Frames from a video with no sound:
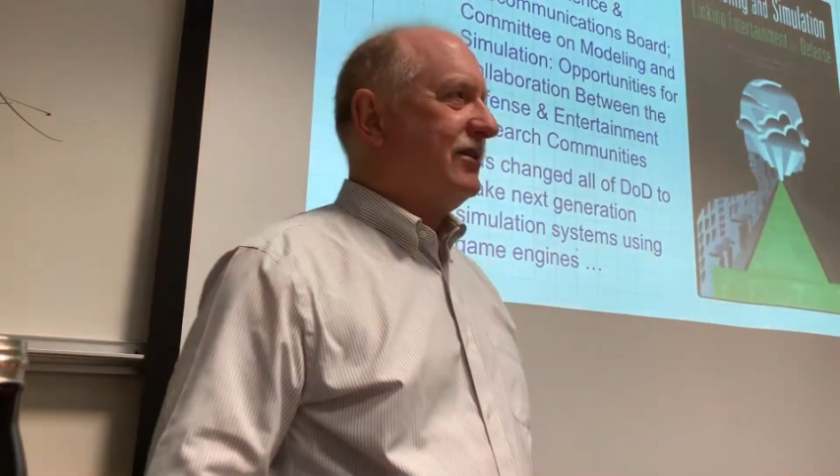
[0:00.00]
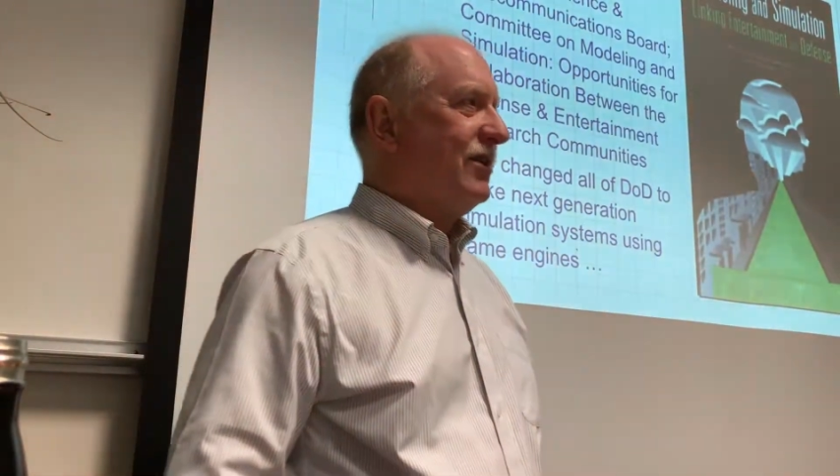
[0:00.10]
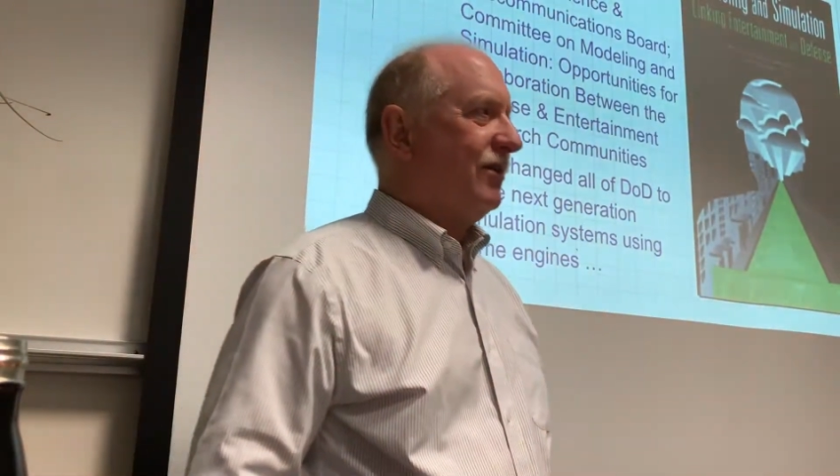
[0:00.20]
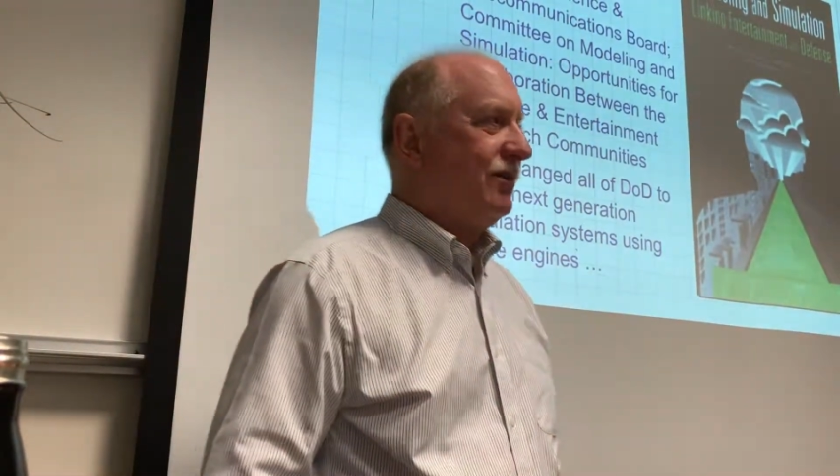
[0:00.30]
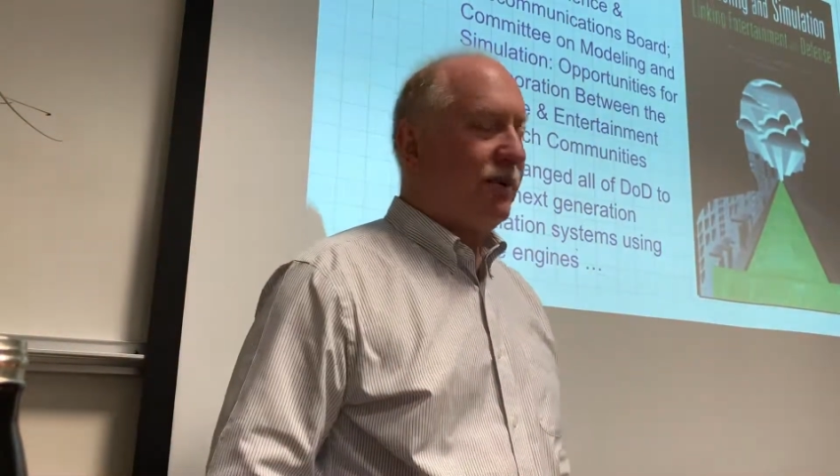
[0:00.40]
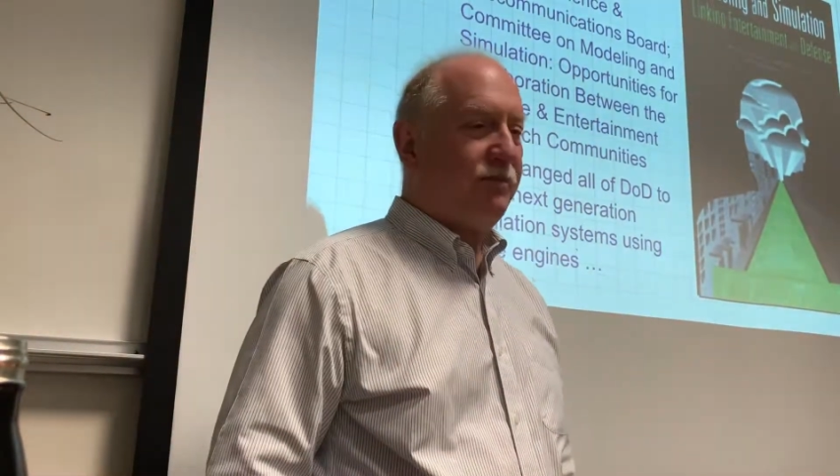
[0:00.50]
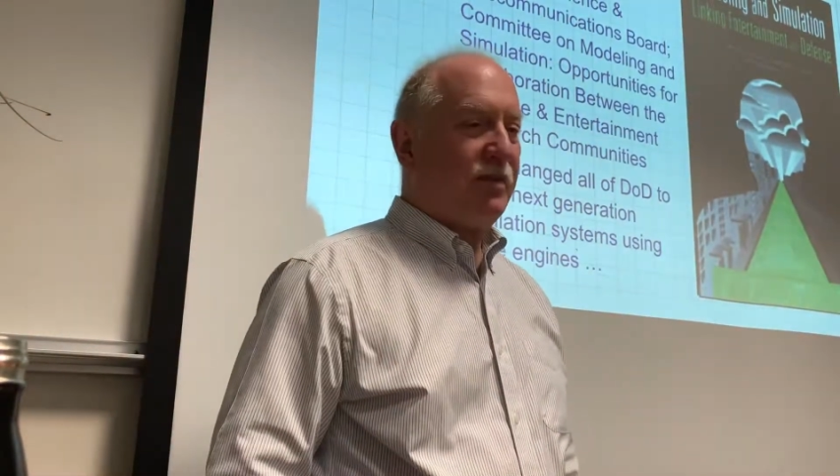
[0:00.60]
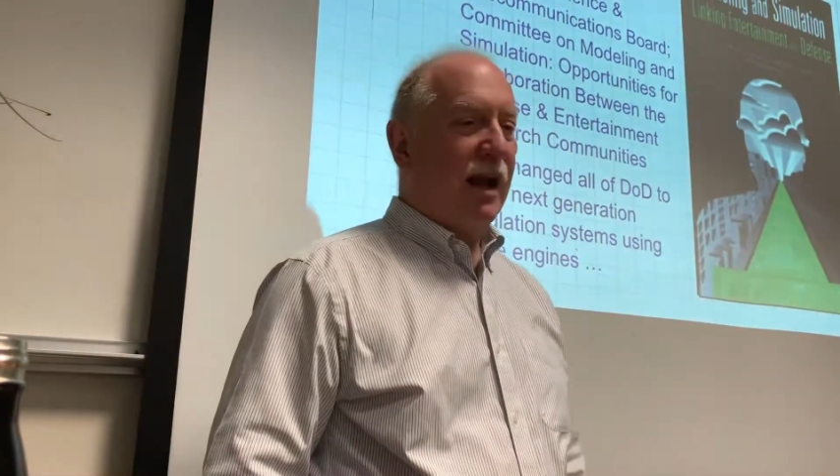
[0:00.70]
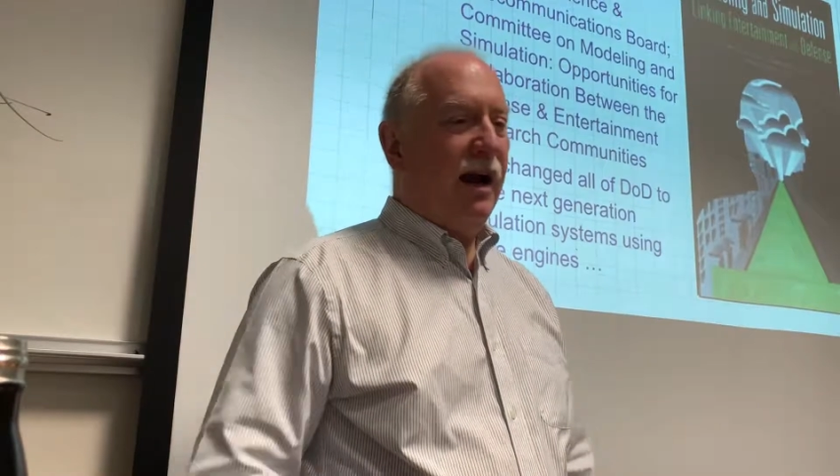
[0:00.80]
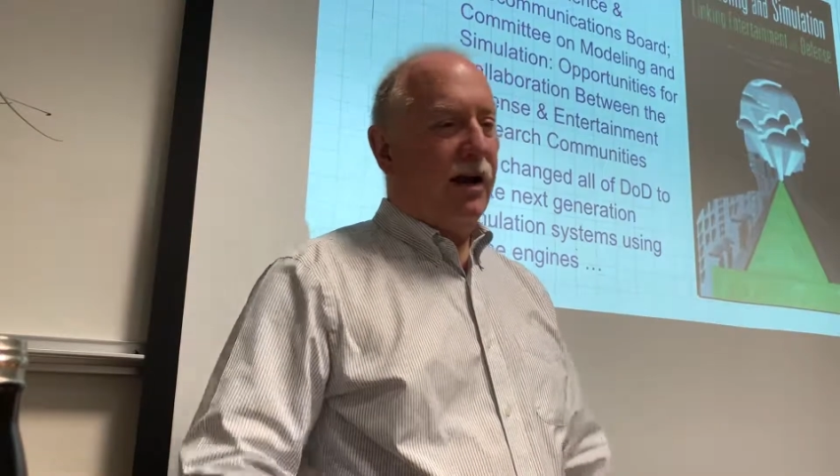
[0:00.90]
So,
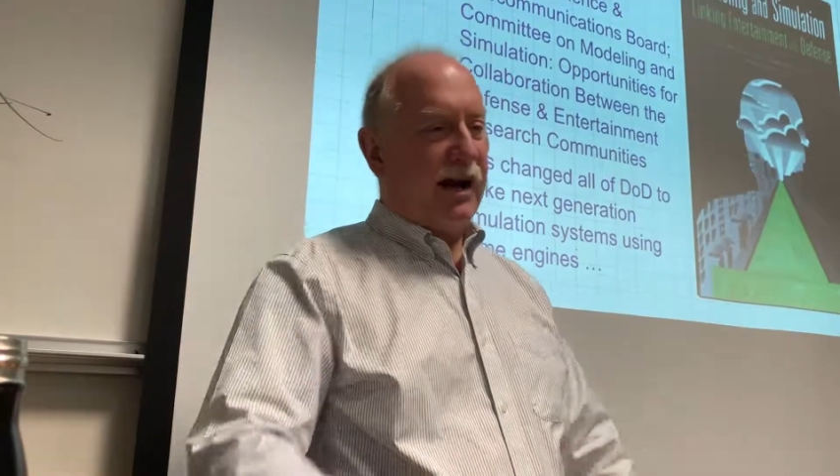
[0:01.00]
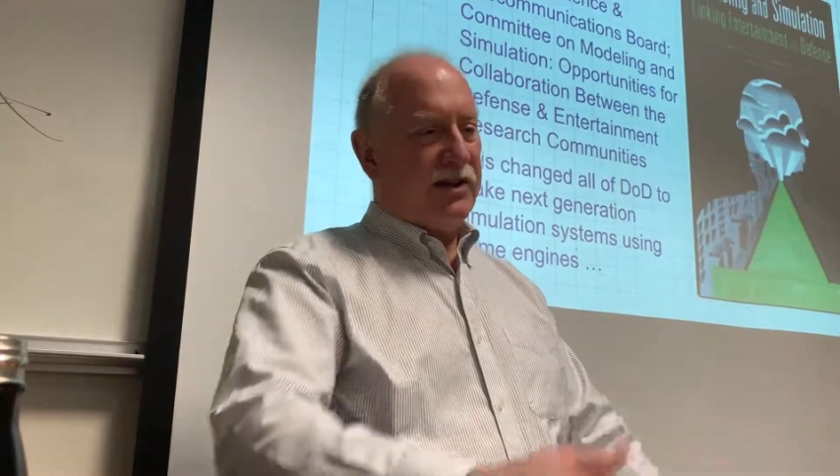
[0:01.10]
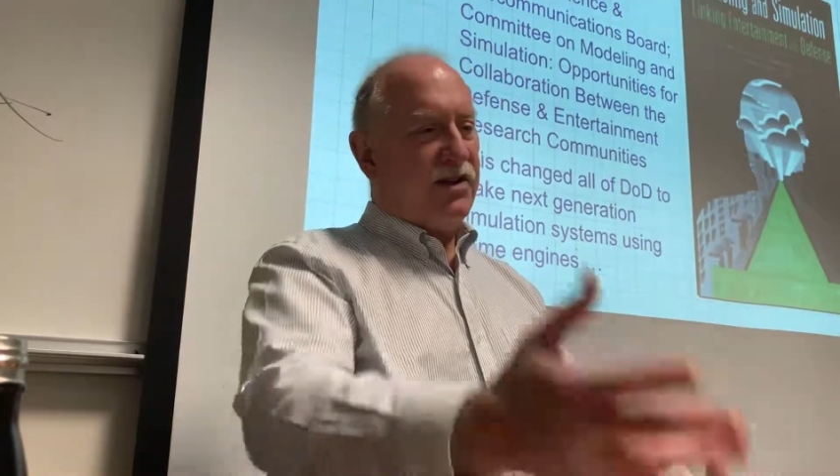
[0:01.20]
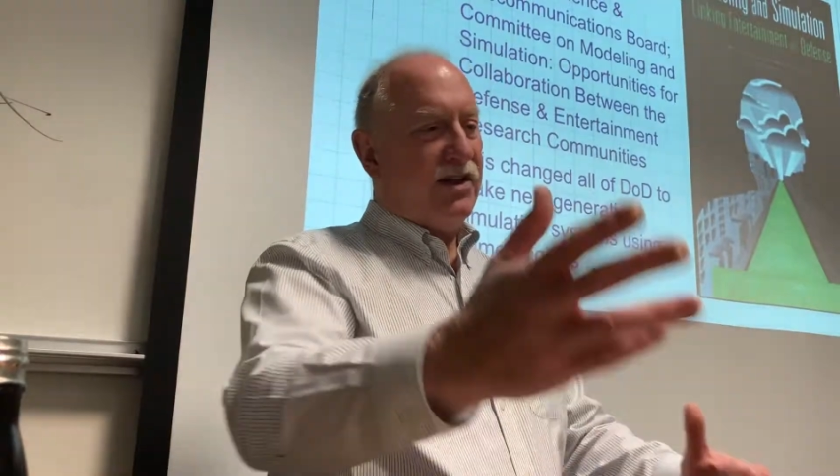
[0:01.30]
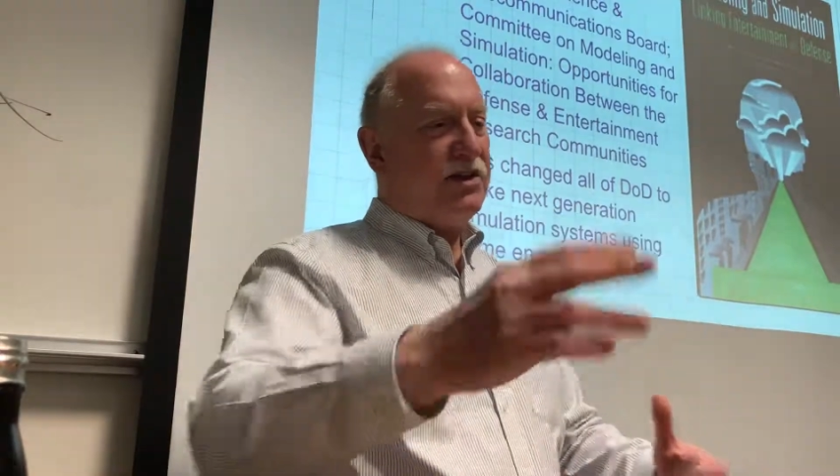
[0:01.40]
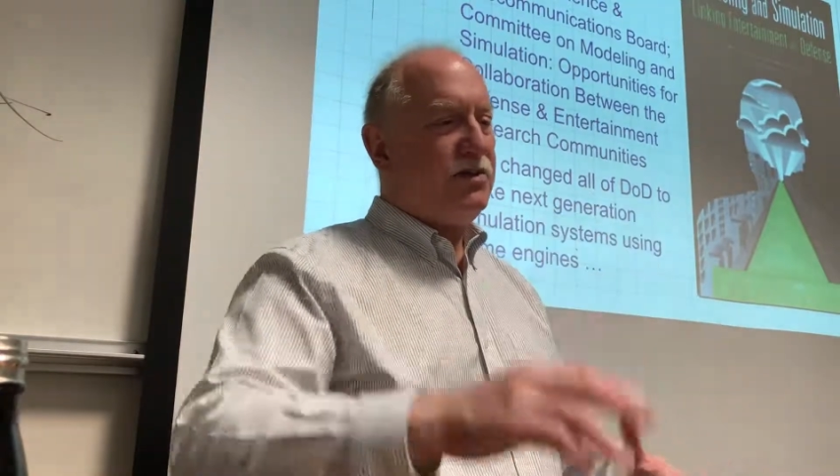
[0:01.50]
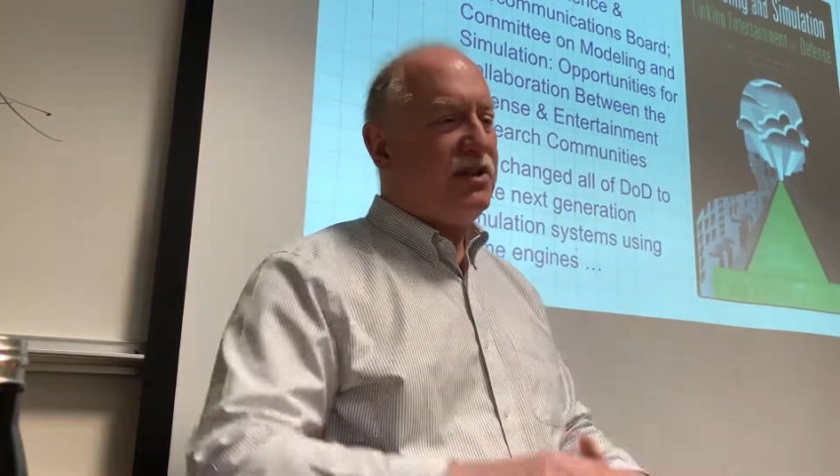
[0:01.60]
all right. So this